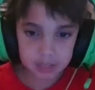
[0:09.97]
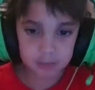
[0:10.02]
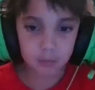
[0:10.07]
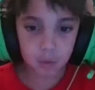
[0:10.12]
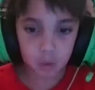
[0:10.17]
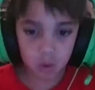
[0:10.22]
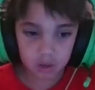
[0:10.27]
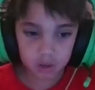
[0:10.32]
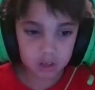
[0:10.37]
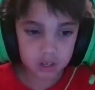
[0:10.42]

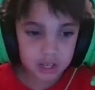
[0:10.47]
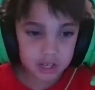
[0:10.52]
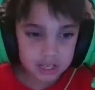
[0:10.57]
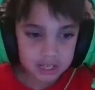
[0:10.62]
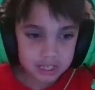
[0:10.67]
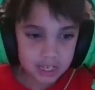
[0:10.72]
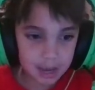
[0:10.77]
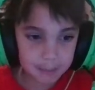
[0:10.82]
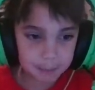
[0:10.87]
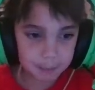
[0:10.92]
anymore.
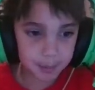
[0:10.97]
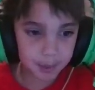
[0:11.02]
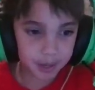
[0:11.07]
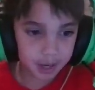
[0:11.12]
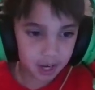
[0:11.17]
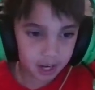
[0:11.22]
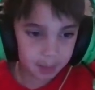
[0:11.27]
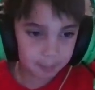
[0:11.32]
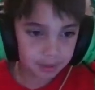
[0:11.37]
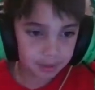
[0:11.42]
Yep,
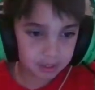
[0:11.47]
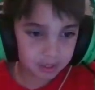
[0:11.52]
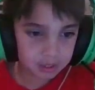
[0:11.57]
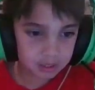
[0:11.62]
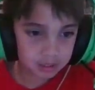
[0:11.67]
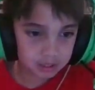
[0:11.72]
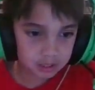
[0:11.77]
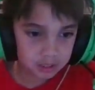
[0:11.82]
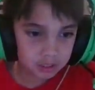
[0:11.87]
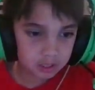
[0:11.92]
um,
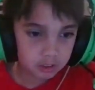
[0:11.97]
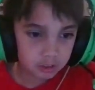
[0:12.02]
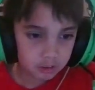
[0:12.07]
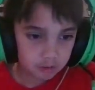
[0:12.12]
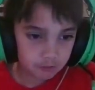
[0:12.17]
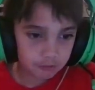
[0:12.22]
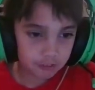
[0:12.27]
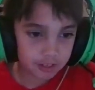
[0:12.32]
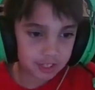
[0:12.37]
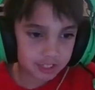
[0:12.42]
Bruh.
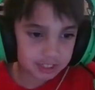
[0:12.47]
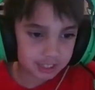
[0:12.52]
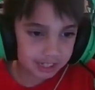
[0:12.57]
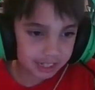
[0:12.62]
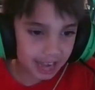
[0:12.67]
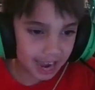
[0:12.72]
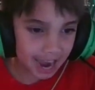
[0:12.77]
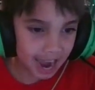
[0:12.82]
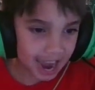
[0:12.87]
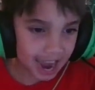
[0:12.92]

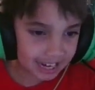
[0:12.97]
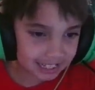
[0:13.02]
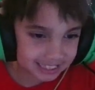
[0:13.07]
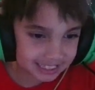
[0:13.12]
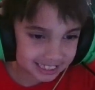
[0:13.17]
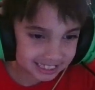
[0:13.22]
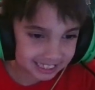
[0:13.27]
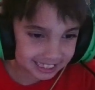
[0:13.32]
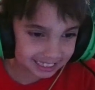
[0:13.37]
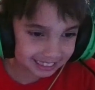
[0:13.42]
reason
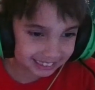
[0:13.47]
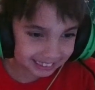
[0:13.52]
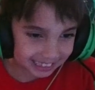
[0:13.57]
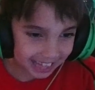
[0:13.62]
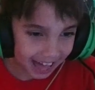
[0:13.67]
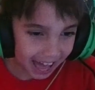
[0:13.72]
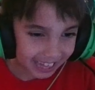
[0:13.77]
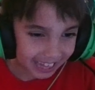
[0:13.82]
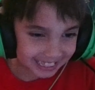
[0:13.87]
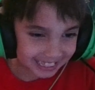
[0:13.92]
hacked
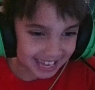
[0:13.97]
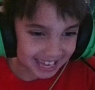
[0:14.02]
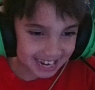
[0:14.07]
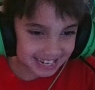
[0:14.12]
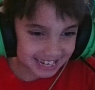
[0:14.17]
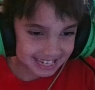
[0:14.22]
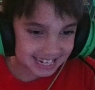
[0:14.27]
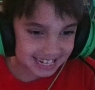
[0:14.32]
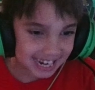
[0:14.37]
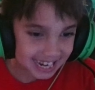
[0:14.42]

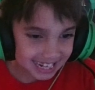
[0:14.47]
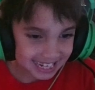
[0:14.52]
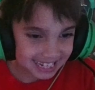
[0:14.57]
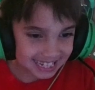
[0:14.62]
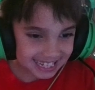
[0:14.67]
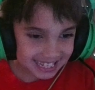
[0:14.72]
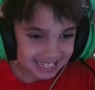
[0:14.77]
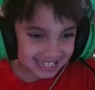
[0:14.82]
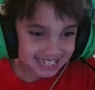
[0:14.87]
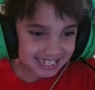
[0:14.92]
client.
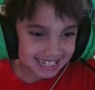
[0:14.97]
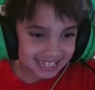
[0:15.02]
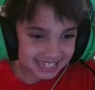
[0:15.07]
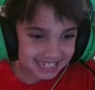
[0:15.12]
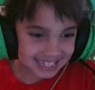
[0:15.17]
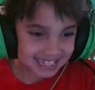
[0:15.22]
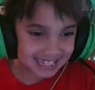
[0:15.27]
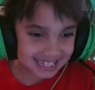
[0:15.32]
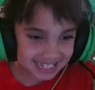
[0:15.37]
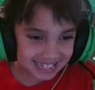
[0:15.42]

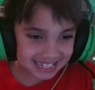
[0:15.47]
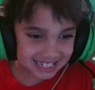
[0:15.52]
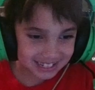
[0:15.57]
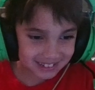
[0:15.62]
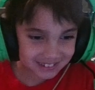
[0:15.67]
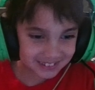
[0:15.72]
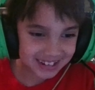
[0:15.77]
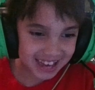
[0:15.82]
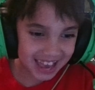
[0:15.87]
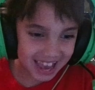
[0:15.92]

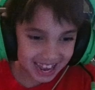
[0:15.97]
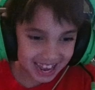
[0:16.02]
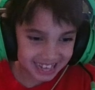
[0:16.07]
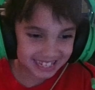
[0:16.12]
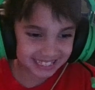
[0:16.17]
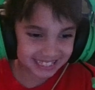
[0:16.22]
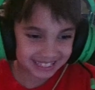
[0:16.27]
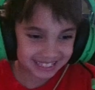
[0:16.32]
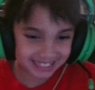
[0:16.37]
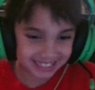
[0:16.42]
Two
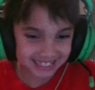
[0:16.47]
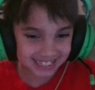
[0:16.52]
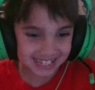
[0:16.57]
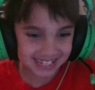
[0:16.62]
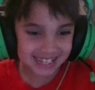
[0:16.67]
days,